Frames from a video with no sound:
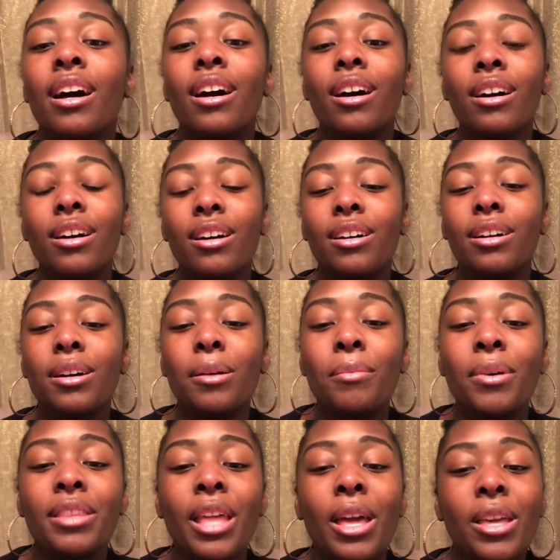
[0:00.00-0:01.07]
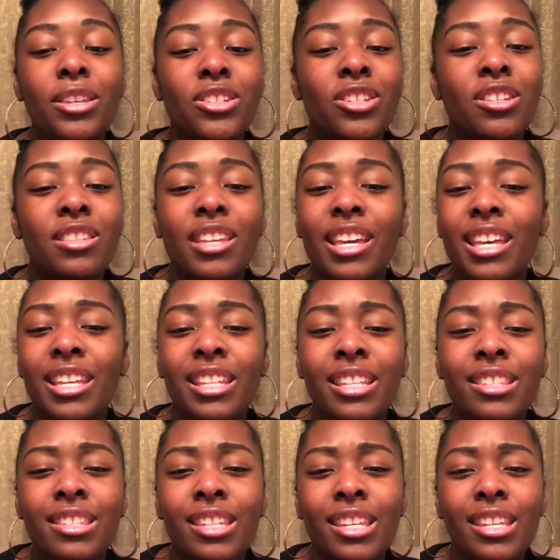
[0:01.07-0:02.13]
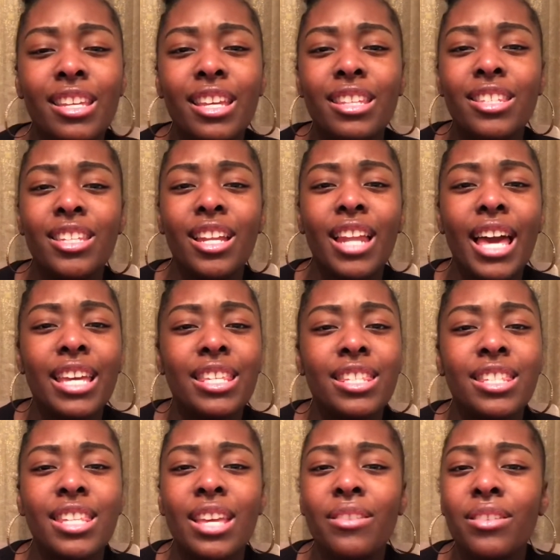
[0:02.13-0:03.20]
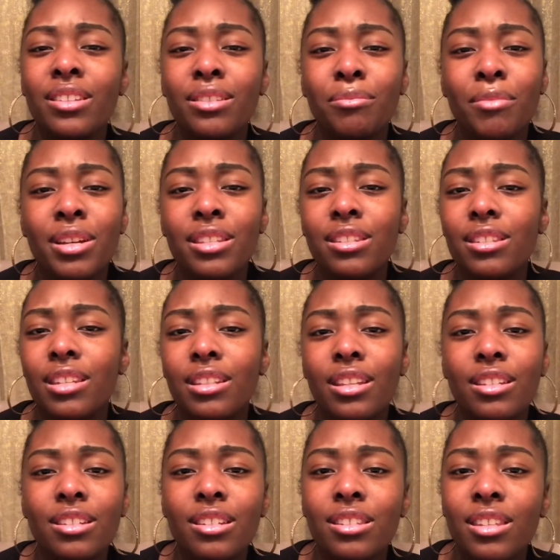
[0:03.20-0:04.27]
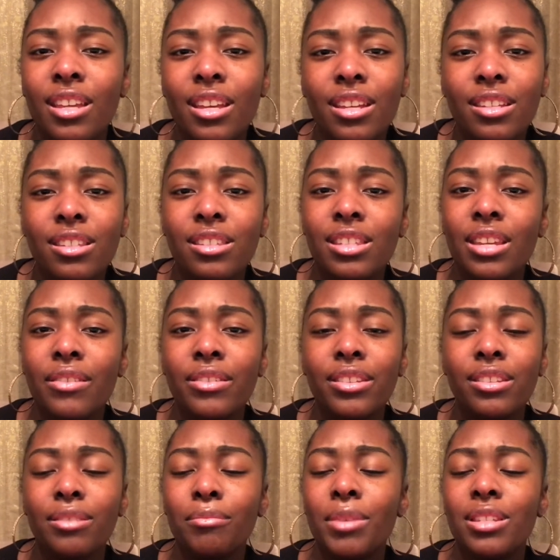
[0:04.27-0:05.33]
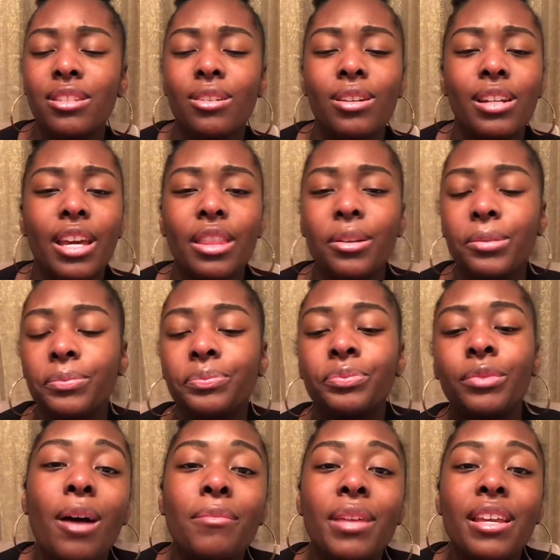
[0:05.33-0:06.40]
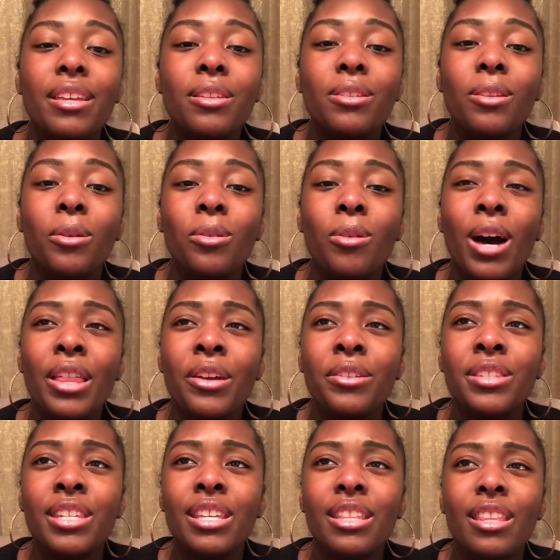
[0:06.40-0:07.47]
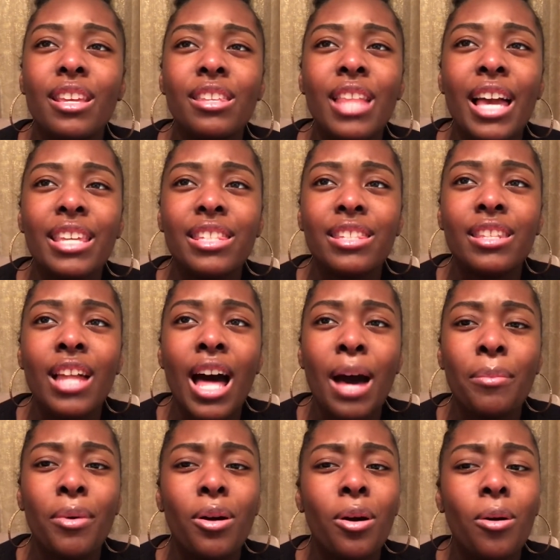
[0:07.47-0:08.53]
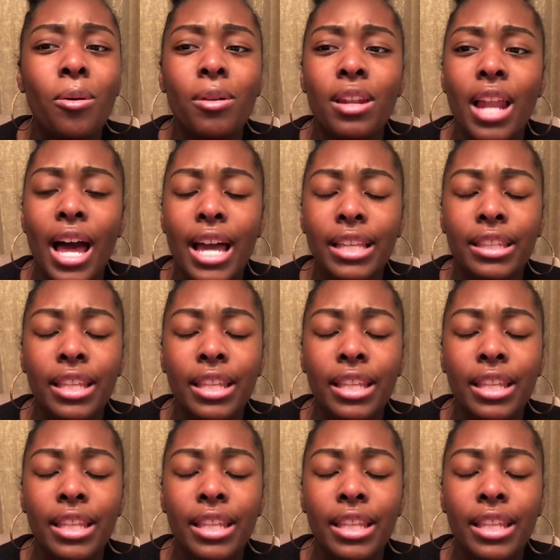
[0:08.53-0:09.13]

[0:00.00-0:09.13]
But they shouldn't get any teeth until like 7 months, I think she said, 7 months or later. They while they're teething, they like slop a whole lot.